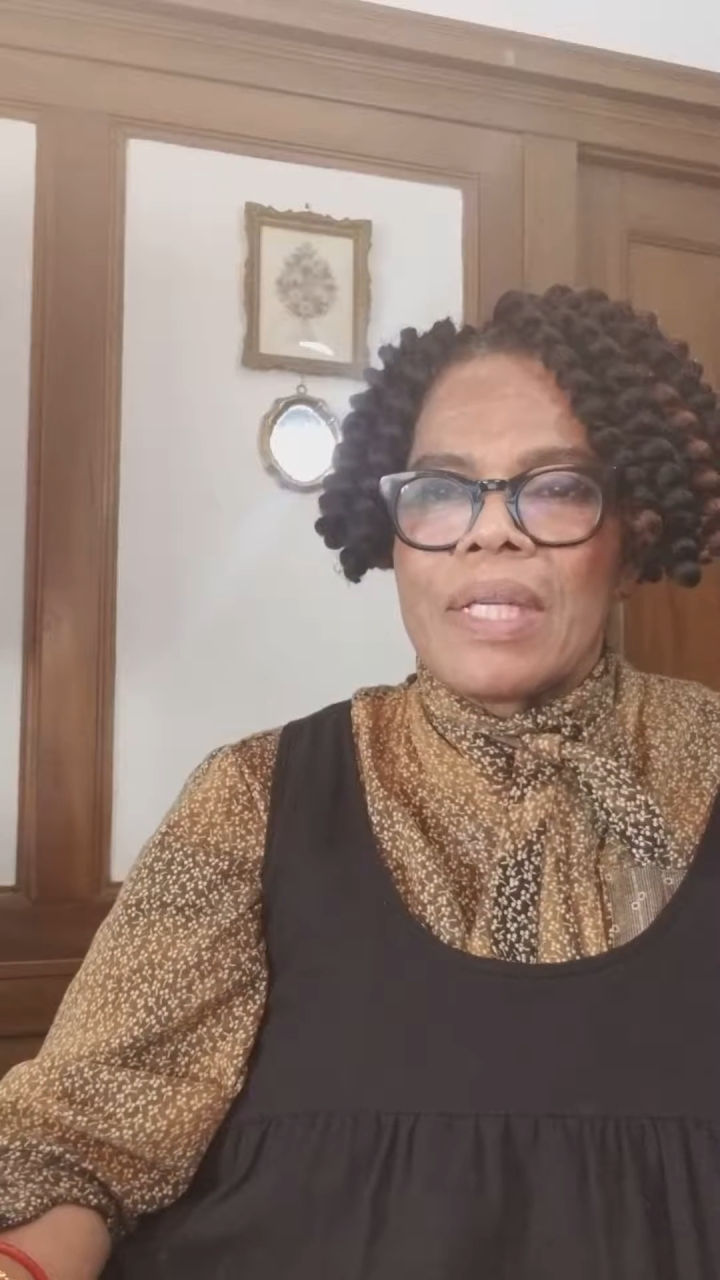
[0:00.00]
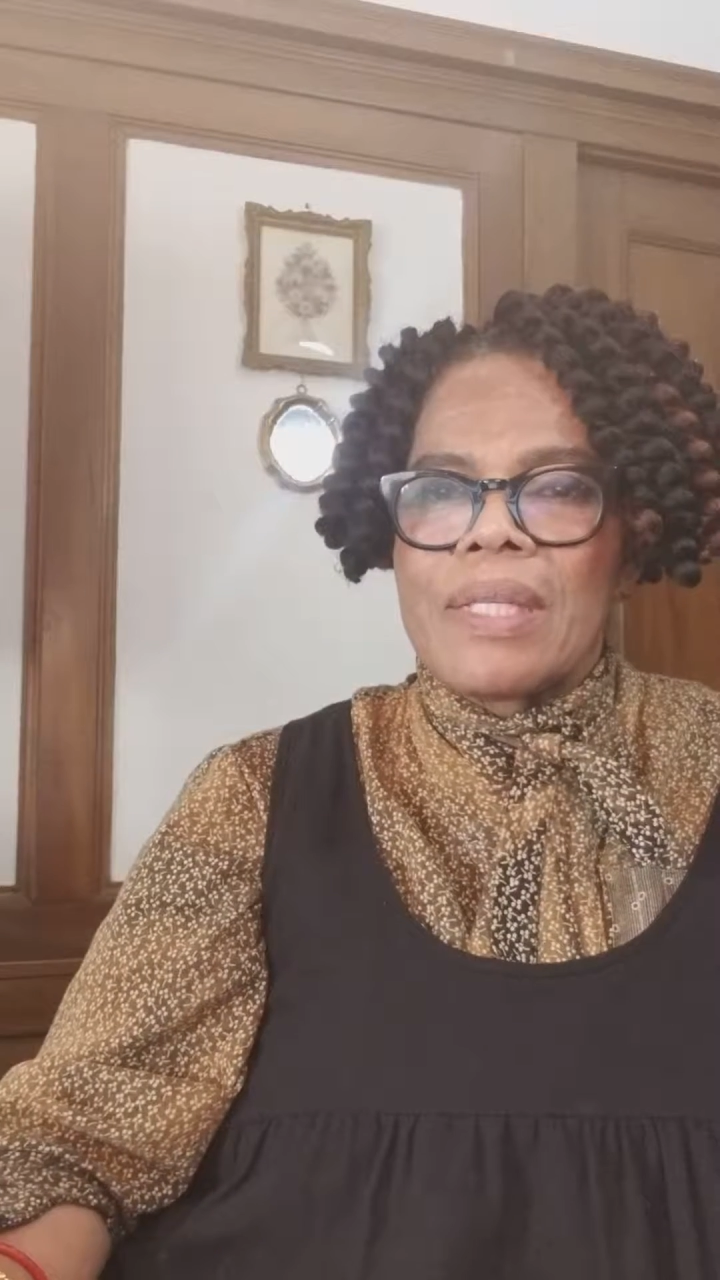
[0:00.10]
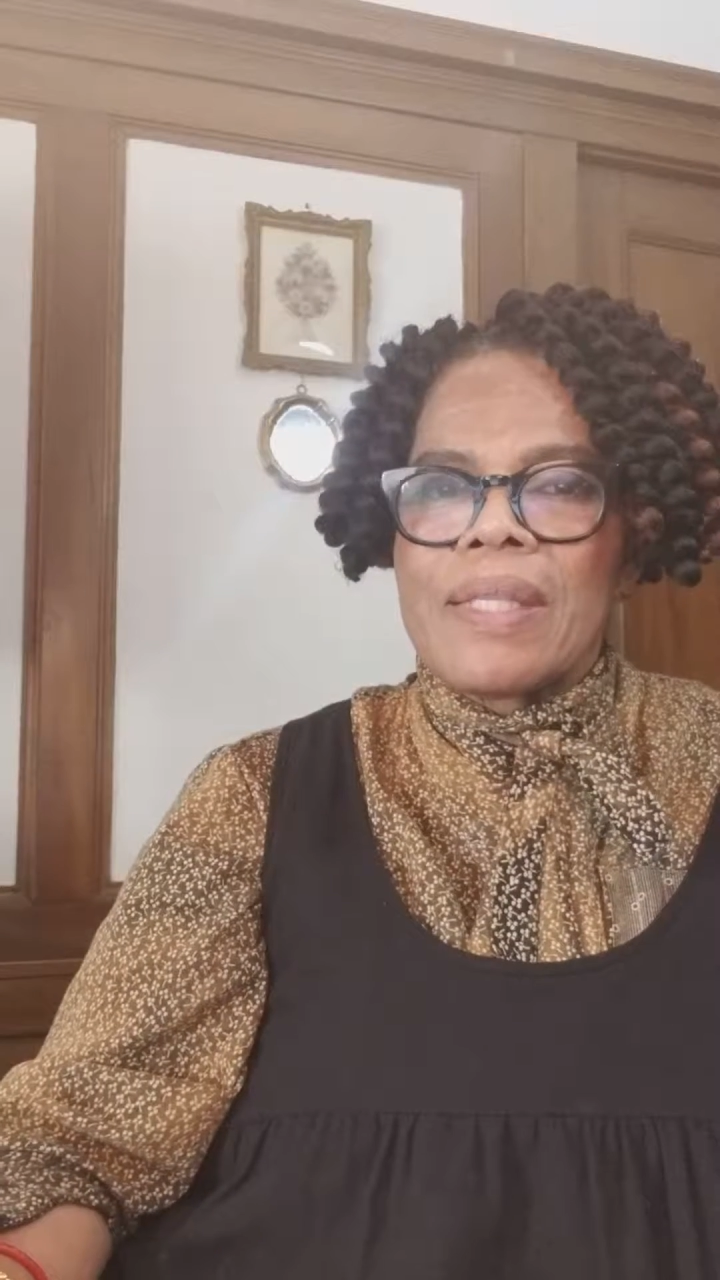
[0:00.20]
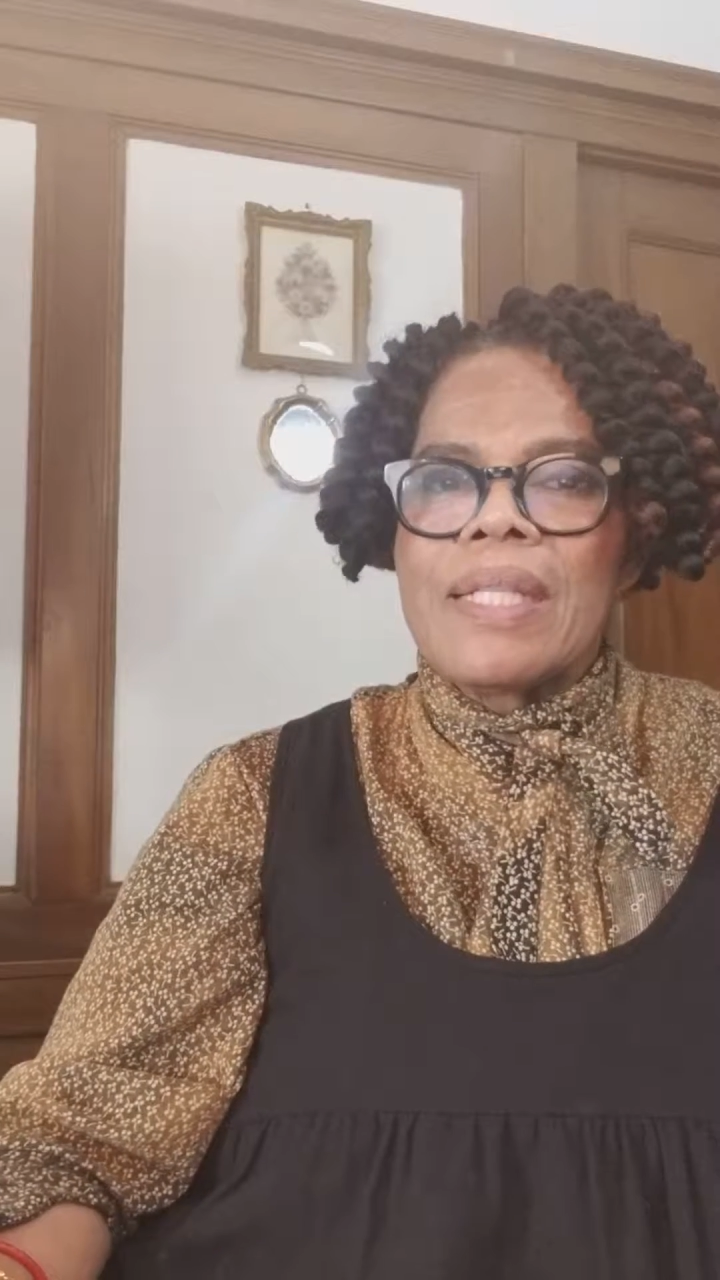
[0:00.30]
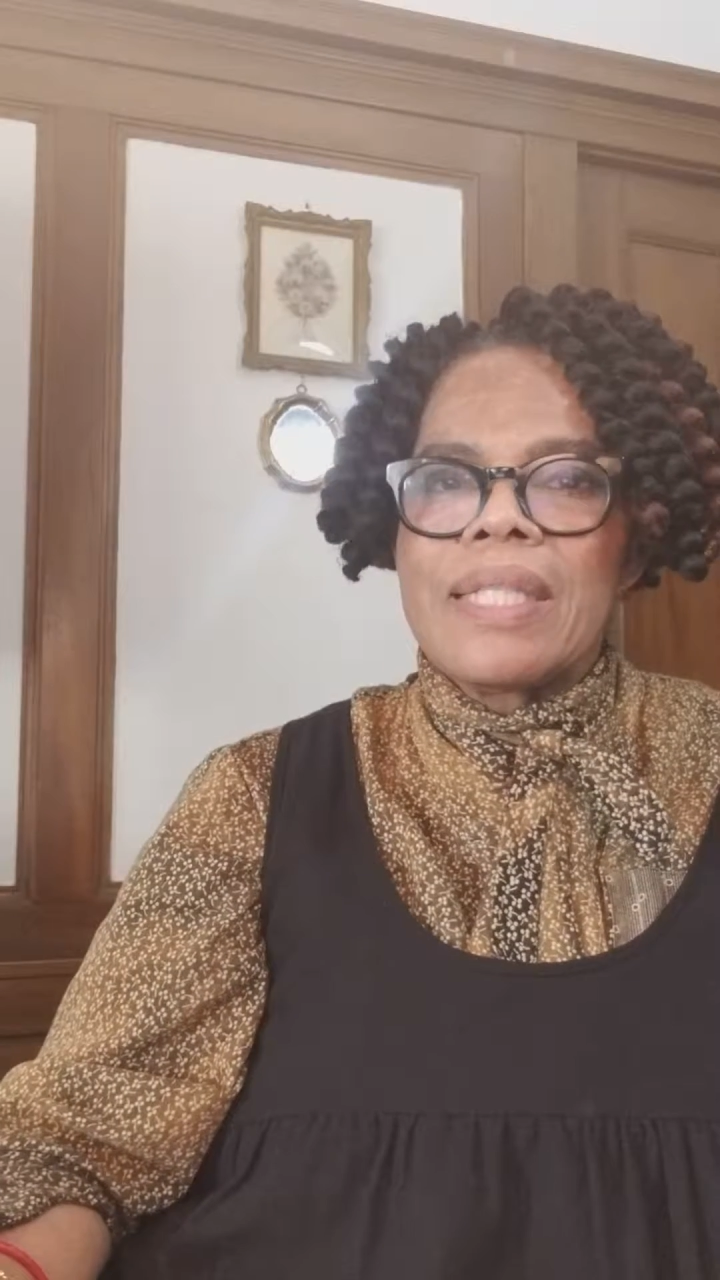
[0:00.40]

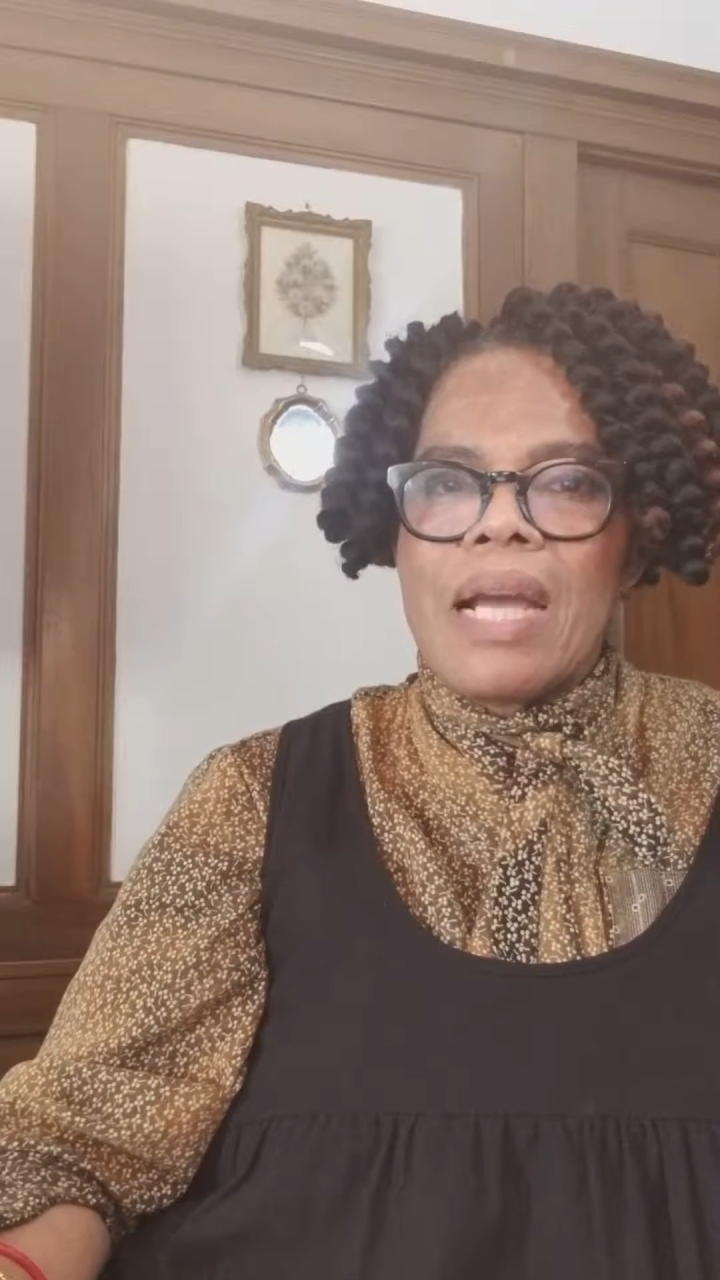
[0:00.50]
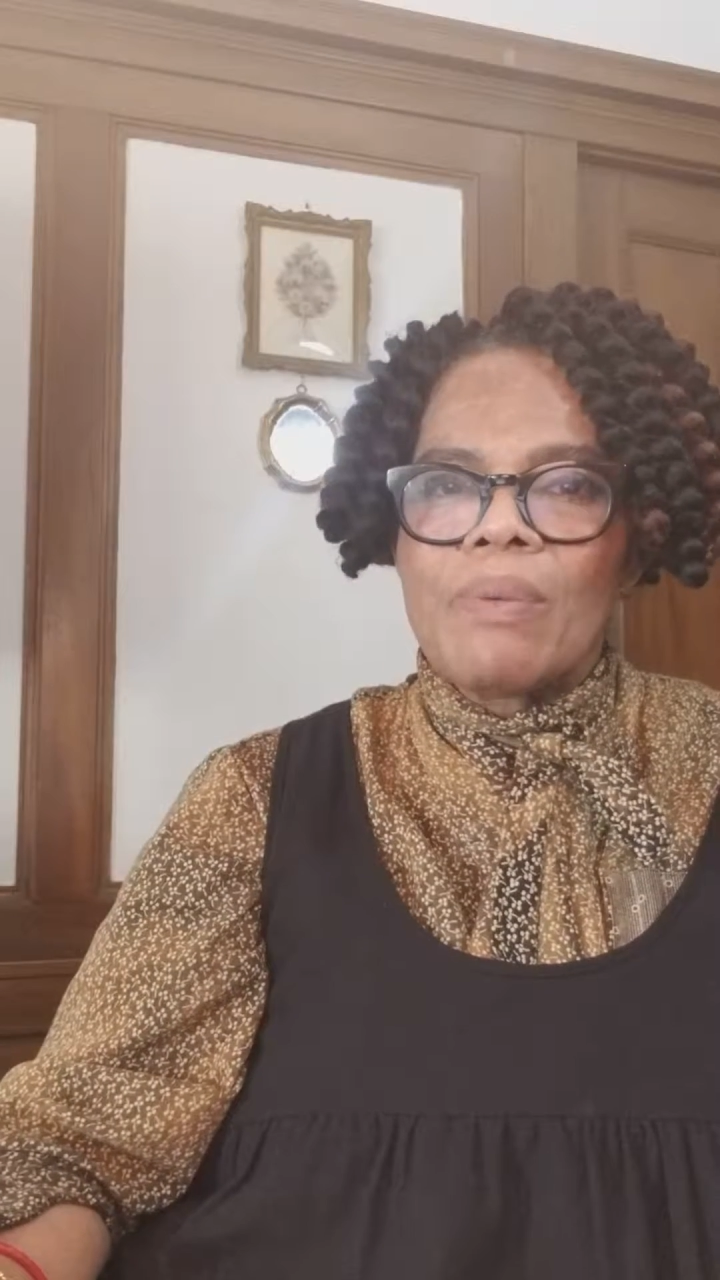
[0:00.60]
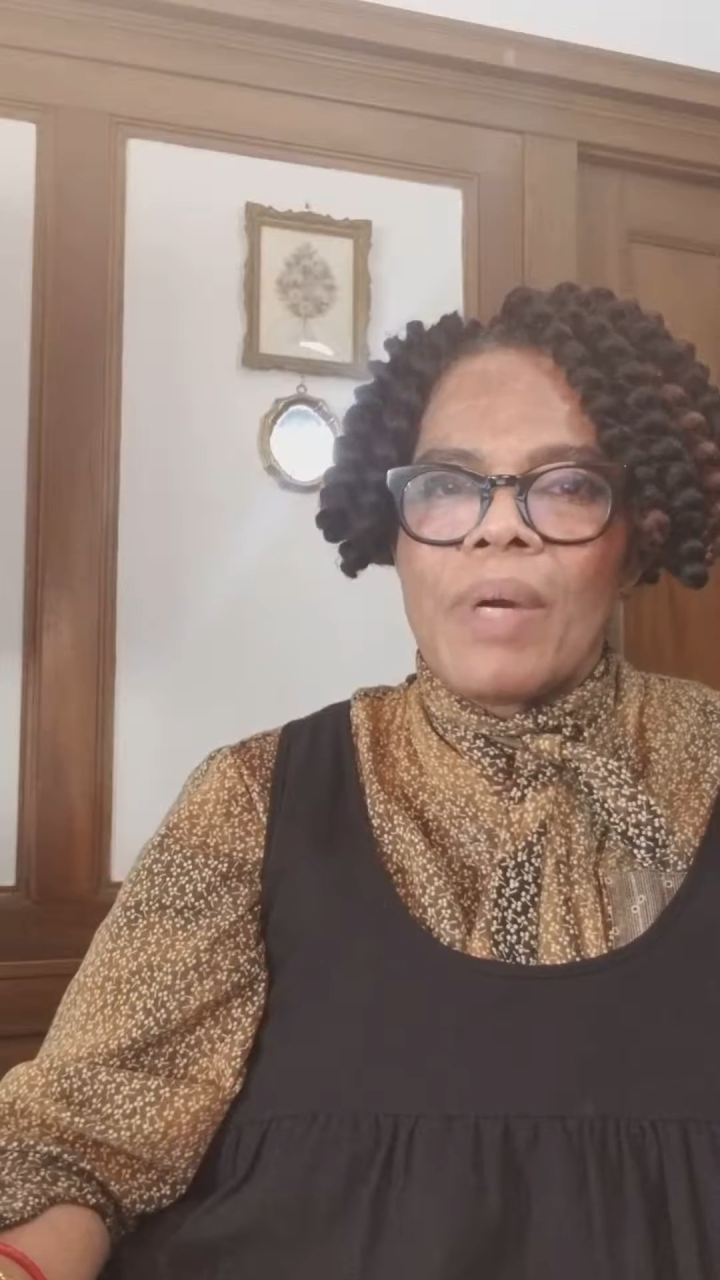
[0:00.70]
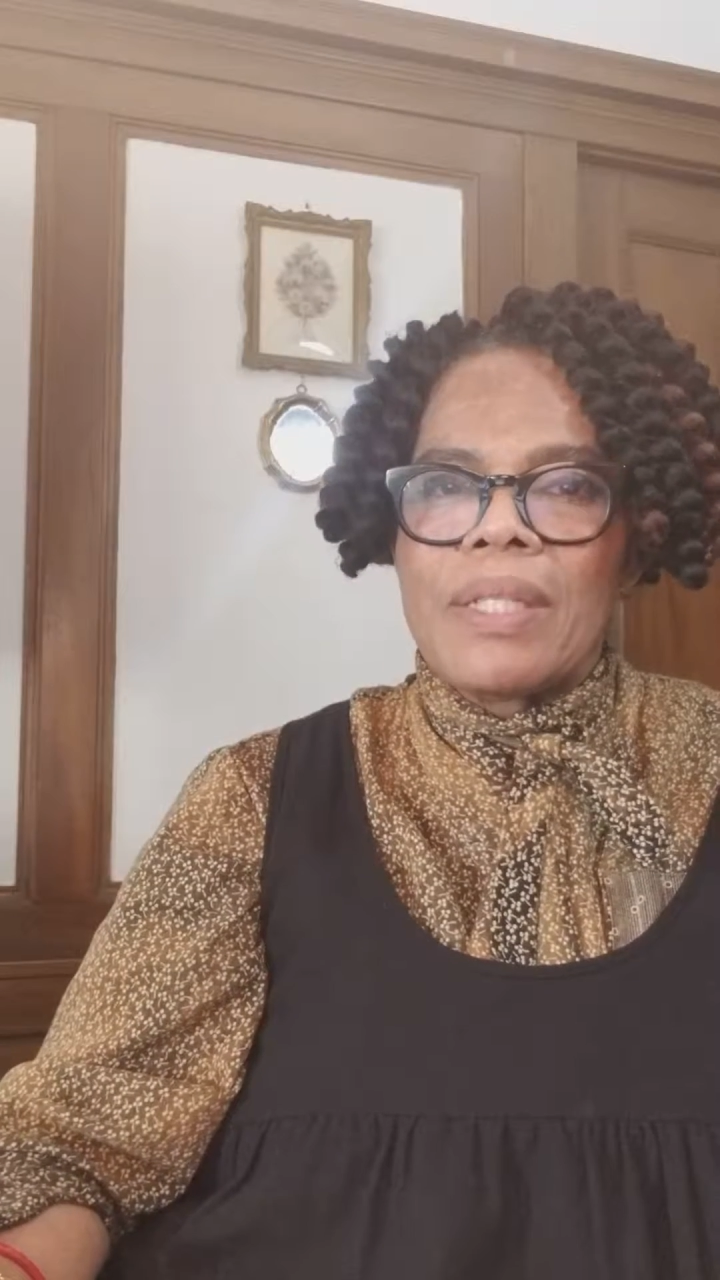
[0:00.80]
sit down